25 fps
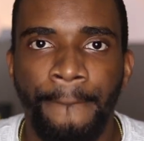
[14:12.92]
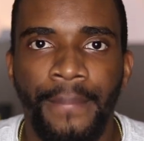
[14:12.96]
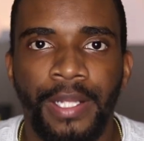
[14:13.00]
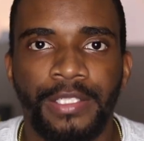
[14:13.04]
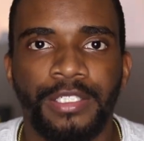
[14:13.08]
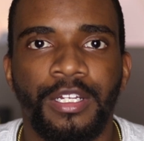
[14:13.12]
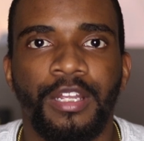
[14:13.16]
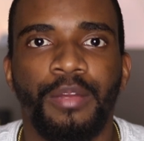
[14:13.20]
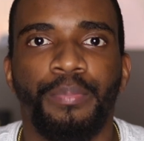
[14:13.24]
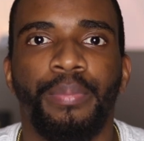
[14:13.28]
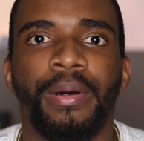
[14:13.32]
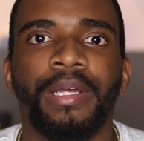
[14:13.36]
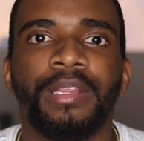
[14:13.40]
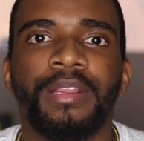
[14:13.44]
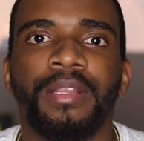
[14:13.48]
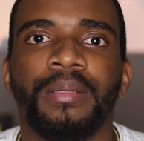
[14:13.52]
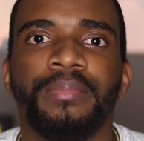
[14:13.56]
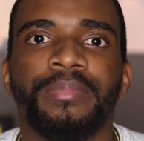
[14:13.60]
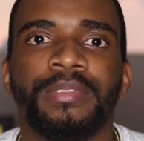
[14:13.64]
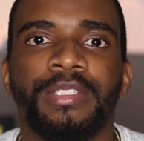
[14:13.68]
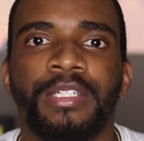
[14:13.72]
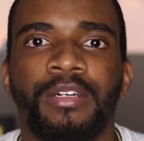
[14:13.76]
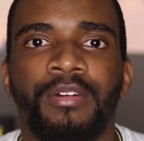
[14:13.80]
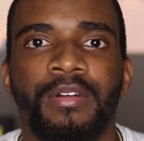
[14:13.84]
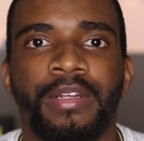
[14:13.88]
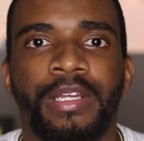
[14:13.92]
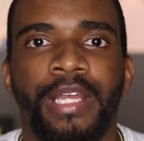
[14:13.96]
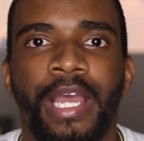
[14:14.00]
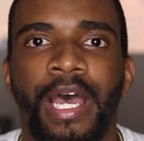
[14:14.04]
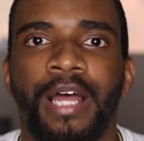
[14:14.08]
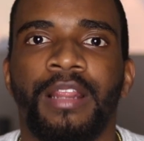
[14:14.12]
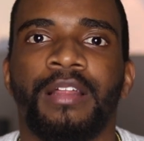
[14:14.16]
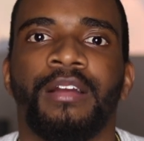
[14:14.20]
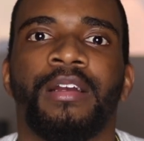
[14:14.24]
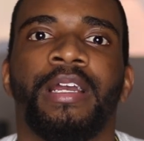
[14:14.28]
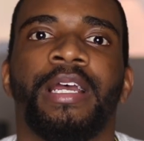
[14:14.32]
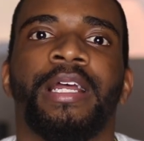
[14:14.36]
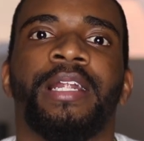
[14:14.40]
So you put them two
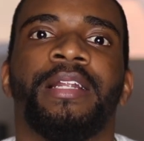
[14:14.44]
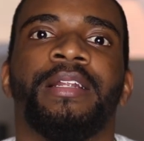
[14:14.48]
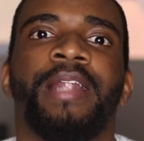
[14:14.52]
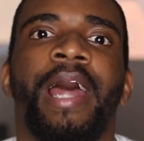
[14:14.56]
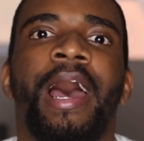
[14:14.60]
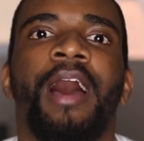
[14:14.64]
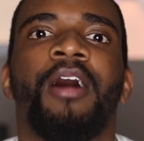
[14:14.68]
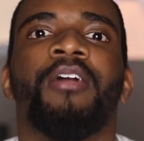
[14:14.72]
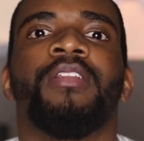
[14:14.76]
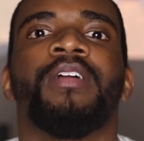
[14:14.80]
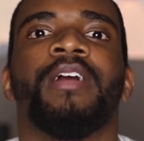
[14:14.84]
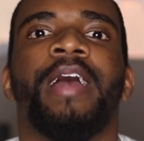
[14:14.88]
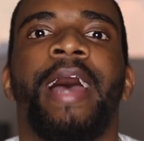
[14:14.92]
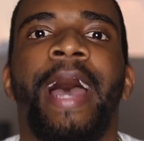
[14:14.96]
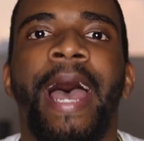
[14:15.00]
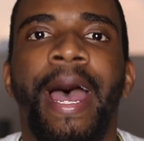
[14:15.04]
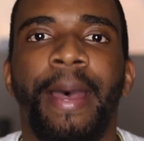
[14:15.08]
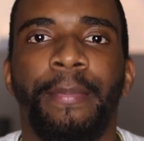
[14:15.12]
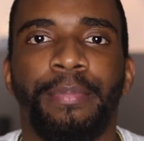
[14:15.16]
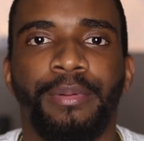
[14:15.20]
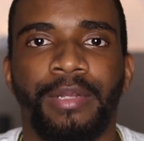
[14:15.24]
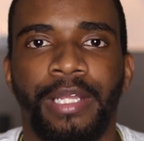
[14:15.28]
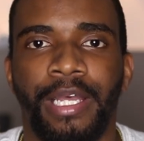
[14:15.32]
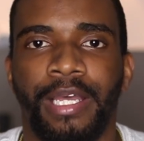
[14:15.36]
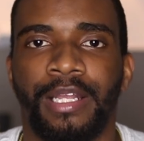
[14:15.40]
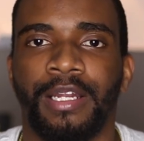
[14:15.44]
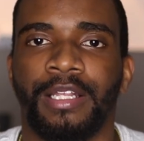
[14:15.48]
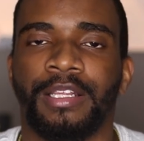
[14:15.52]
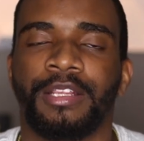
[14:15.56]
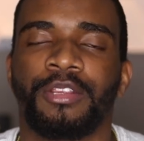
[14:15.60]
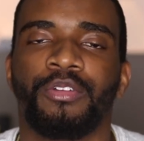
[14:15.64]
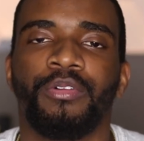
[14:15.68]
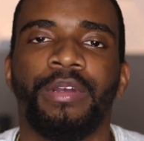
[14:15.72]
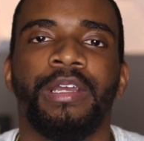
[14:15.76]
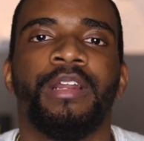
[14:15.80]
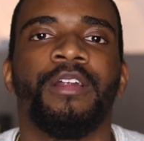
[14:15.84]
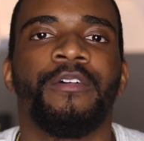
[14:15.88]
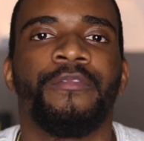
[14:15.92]
together and now they're happily in a
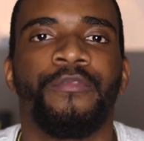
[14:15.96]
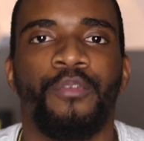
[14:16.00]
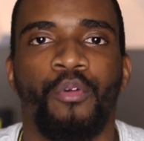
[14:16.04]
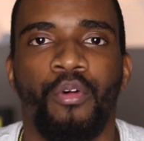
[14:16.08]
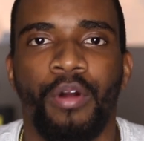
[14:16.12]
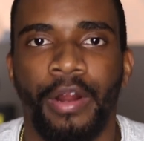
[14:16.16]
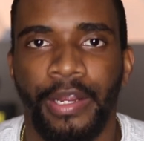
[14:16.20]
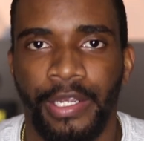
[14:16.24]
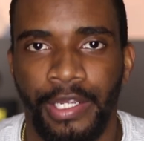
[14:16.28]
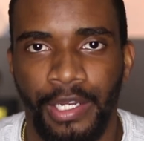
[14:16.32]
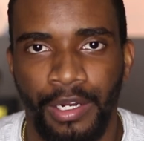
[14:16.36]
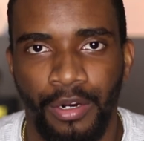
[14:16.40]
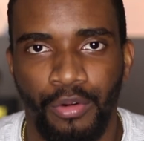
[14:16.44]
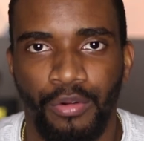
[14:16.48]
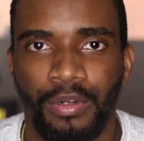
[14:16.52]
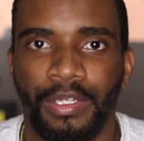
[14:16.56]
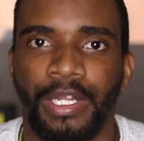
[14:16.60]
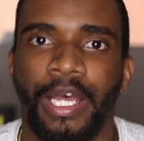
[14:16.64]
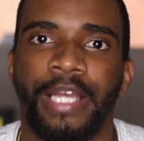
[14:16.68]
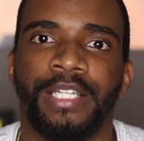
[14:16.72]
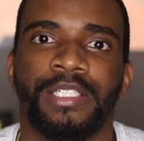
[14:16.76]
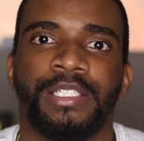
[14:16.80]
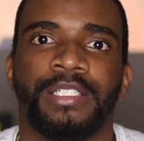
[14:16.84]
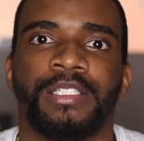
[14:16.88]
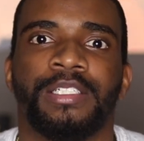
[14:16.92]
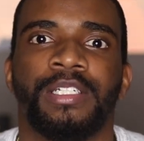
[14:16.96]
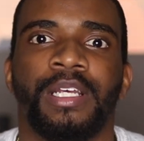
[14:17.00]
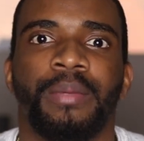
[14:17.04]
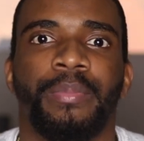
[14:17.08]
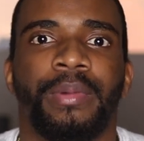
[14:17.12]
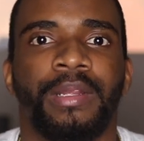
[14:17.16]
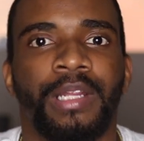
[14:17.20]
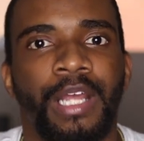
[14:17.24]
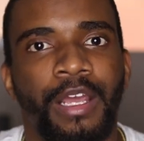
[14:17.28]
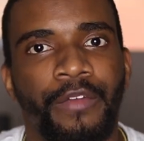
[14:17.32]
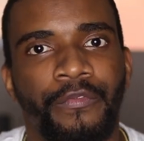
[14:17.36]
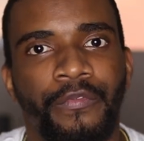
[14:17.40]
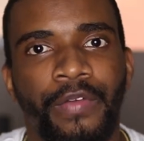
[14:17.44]
three to four year relationship
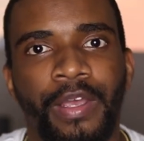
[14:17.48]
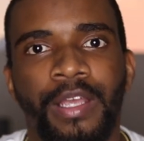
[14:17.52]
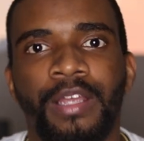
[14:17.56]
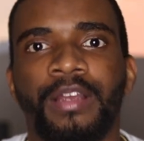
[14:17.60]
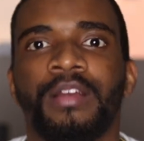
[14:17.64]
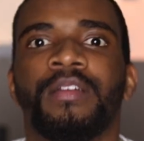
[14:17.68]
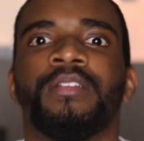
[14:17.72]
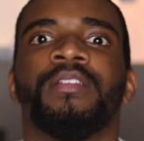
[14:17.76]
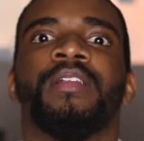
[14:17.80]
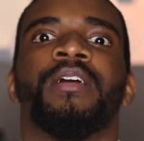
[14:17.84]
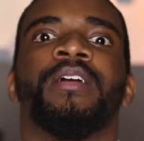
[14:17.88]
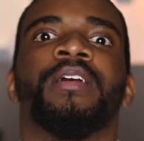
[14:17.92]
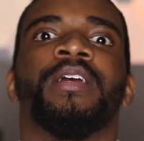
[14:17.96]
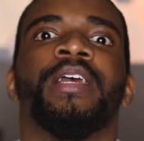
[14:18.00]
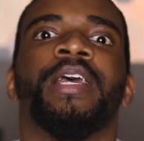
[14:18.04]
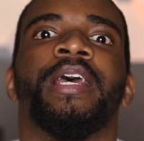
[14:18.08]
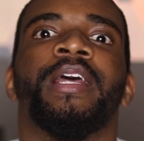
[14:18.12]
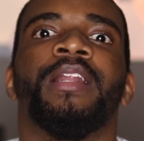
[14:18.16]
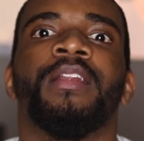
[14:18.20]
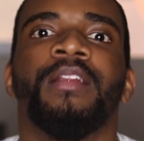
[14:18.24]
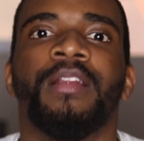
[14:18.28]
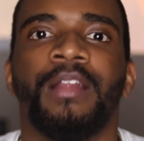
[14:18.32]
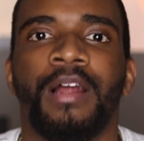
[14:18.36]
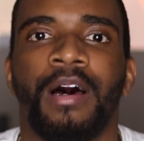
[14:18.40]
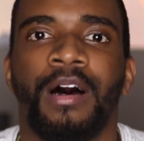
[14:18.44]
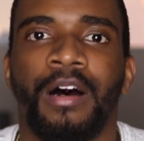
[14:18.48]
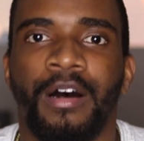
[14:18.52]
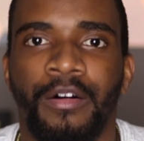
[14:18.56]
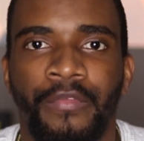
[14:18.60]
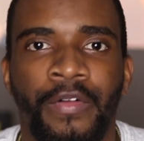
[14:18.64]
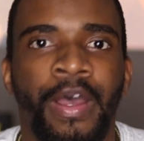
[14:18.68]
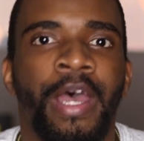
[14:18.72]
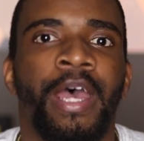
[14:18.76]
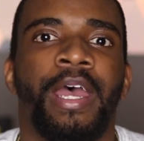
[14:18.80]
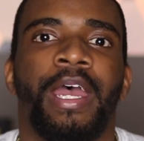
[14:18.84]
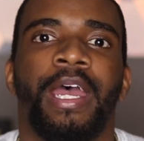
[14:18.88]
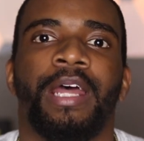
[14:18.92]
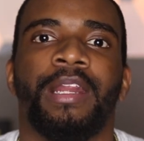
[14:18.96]
and they figure they're in
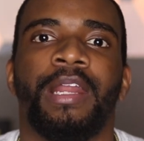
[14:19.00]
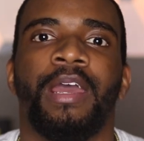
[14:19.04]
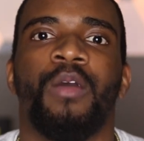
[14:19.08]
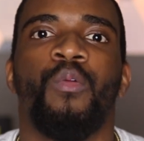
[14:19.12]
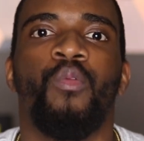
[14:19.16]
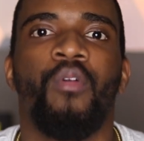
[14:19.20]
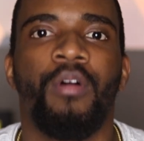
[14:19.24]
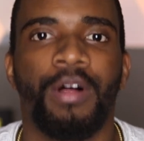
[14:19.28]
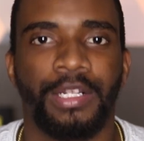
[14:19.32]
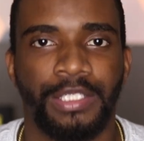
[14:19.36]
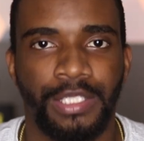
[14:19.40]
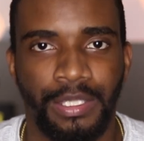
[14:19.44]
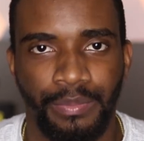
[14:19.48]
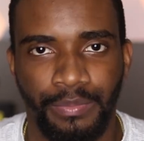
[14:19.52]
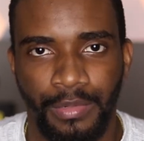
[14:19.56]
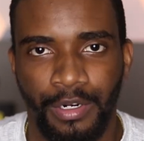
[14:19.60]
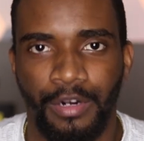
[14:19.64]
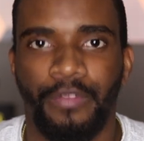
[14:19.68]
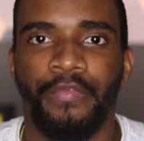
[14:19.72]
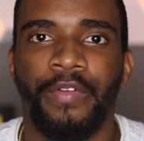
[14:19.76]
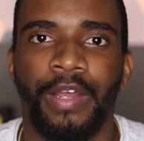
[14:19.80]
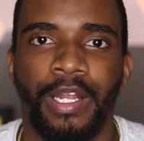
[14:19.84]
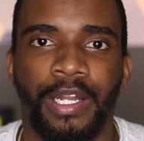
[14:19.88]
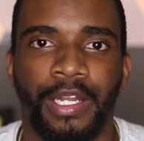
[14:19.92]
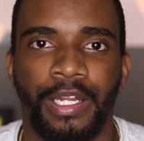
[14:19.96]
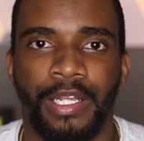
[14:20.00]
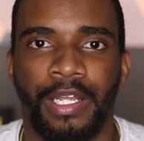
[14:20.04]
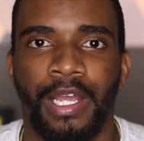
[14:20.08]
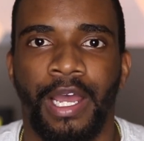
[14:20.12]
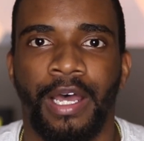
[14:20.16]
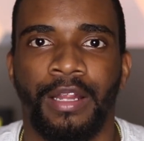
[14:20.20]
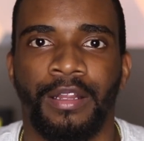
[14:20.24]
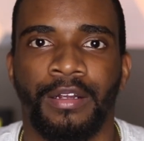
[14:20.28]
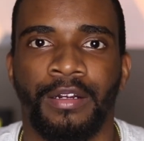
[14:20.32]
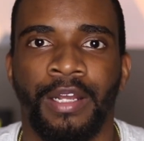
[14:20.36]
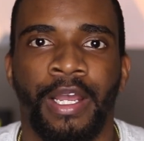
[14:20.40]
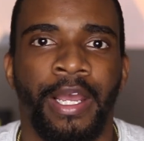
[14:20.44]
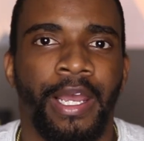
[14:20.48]
love and they want to move in
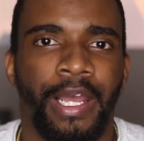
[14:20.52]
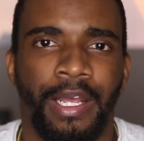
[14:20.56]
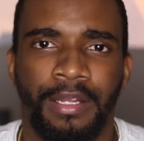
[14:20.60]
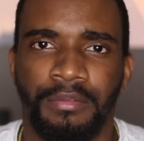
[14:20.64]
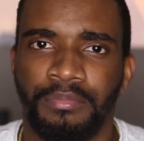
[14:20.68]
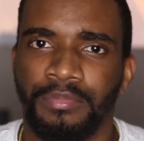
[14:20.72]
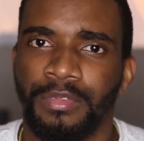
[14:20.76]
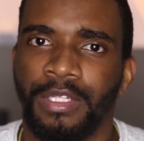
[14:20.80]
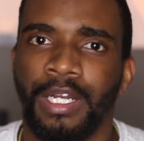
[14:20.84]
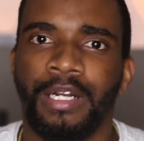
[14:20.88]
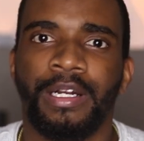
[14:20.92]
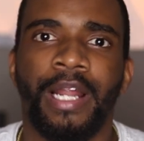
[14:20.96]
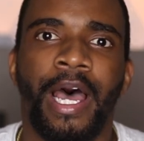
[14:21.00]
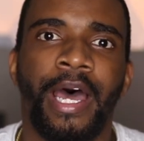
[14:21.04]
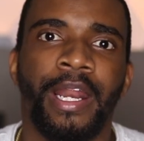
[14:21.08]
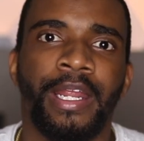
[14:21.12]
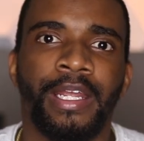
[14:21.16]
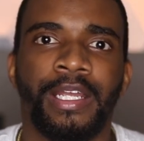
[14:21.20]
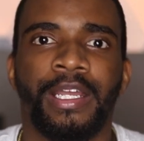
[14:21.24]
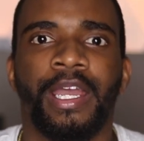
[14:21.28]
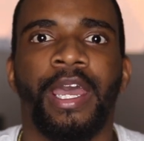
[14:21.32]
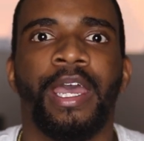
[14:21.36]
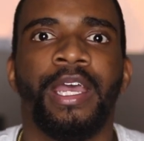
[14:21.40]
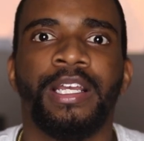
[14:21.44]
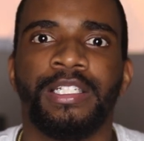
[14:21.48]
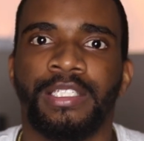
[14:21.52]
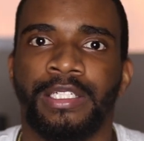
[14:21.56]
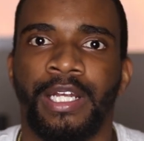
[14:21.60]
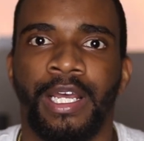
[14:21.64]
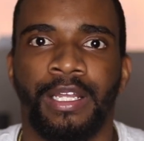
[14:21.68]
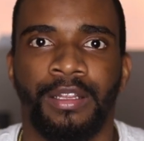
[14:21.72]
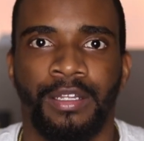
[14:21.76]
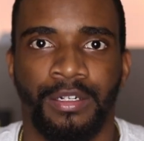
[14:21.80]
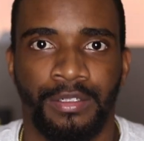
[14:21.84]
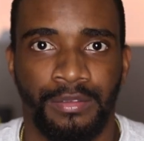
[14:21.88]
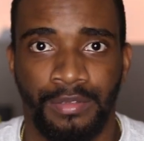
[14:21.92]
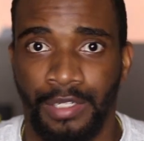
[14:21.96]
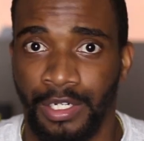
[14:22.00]
together. And they're not engaged
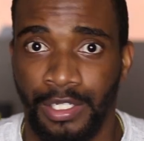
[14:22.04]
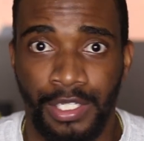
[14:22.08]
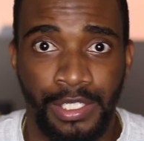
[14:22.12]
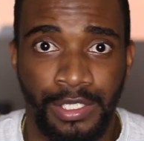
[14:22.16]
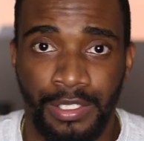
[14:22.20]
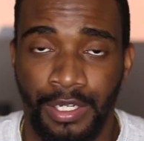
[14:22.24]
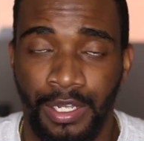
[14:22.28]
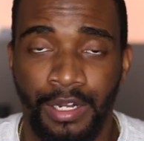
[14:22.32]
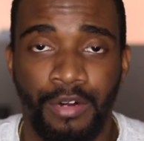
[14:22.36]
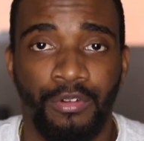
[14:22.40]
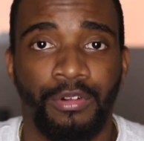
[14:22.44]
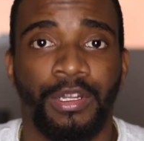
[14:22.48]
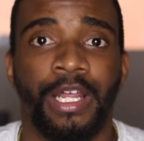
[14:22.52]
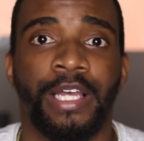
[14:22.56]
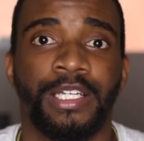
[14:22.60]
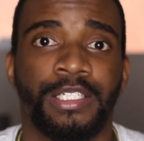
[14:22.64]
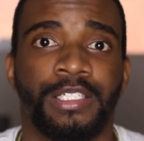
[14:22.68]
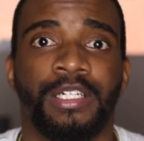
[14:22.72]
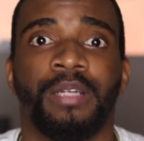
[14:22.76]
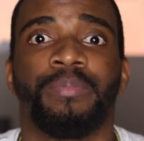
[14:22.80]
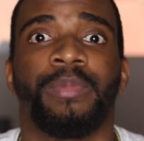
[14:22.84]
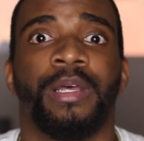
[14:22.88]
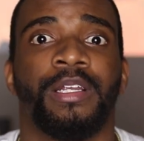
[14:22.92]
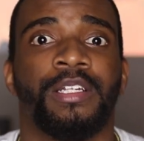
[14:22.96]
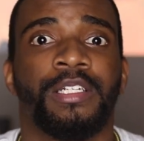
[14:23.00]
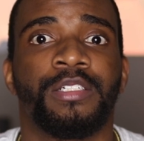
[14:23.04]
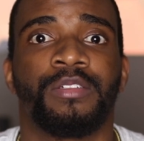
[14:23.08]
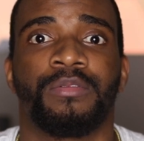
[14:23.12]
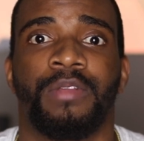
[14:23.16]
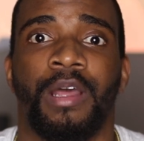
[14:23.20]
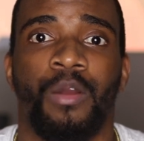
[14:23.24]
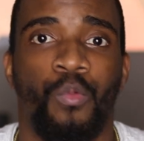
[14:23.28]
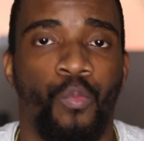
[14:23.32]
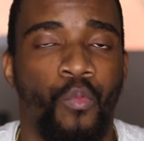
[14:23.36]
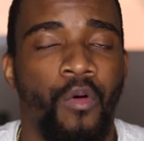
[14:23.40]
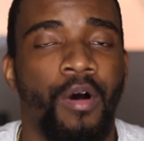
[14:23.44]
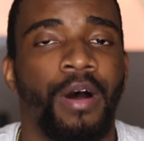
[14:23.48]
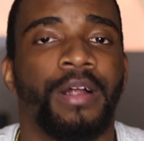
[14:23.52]
yet. They're, they're just in a relationship. They just,
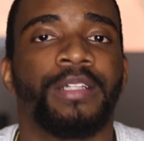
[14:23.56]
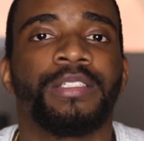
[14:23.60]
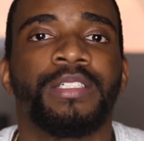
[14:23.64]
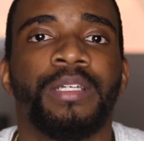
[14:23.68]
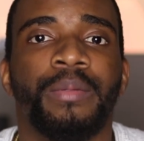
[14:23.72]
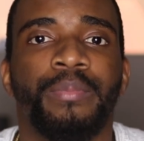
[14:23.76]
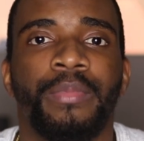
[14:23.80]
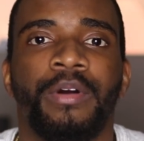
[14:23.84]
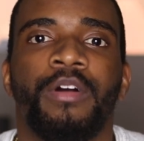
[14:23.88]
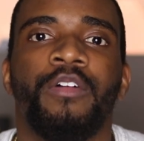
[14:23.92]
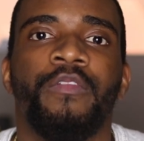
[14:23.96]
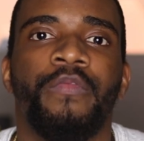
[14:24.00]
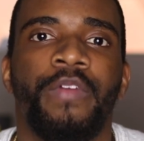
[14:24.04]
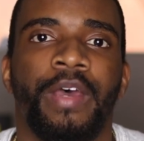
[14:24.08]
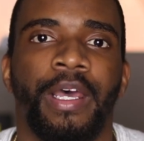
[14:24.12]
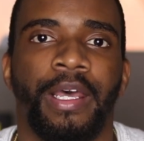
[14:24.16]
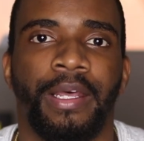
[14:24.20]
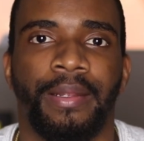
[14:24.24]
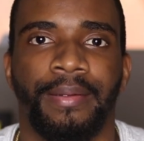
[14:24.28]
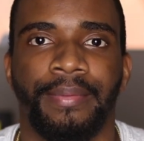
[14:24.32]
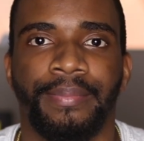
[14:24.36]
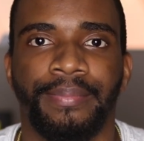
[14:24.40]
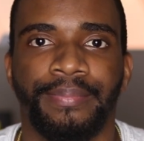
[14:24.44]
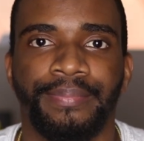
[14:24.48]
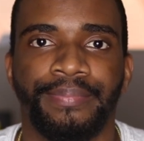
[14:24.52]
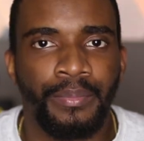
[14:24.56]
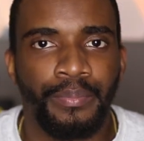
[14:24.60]
they want to move in.